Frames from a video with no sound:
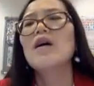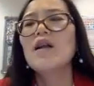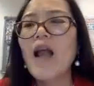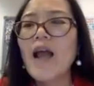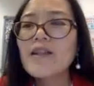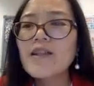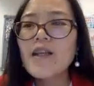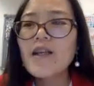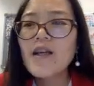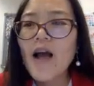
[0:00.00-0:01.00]

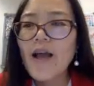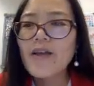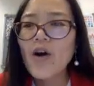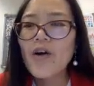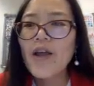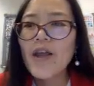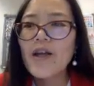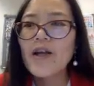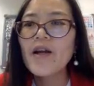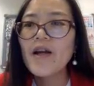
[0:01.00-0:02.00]
lightning icon
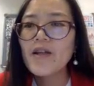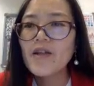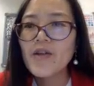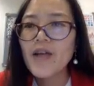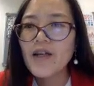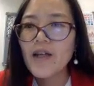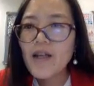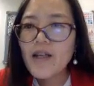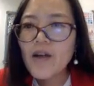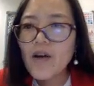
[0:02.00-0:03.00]
here. You can
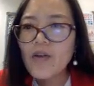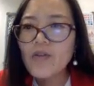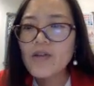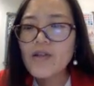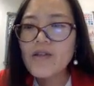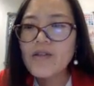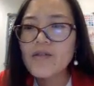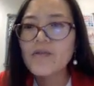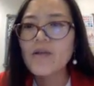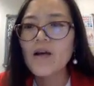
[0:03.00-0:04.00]
click on this
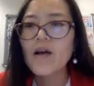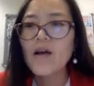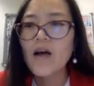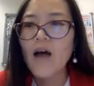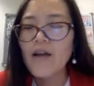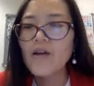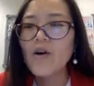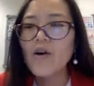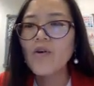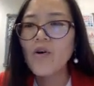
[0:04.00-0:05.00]

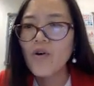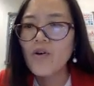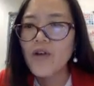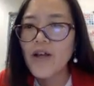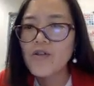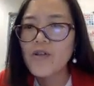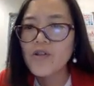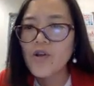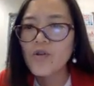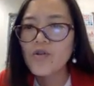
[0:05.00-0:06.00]
icon, or you can
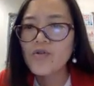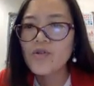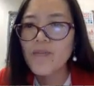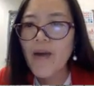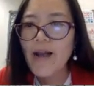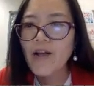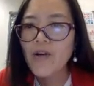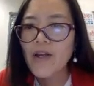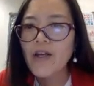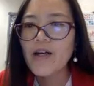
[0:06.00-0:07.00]
just go to the
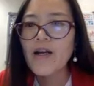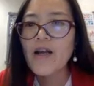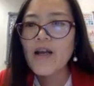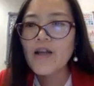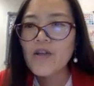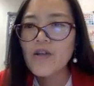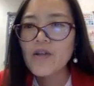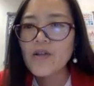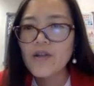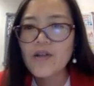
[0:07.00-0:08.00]
panel here.
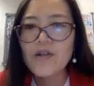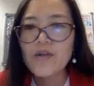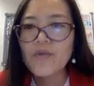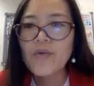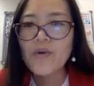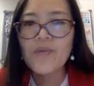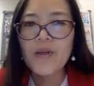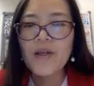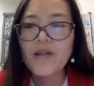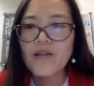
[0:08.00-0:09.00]
There will
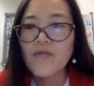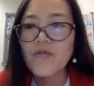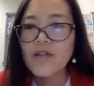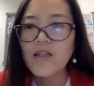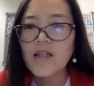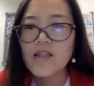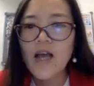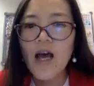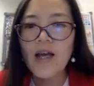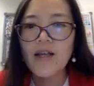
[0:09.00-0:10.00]
be different
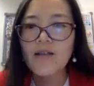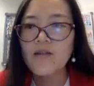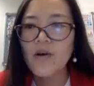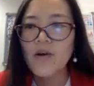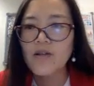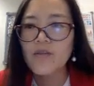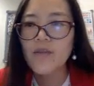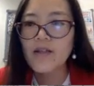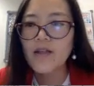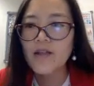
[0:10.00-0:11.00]
designs
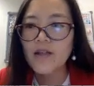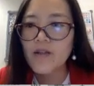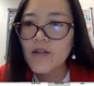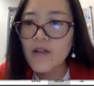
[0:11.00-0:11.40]
automatically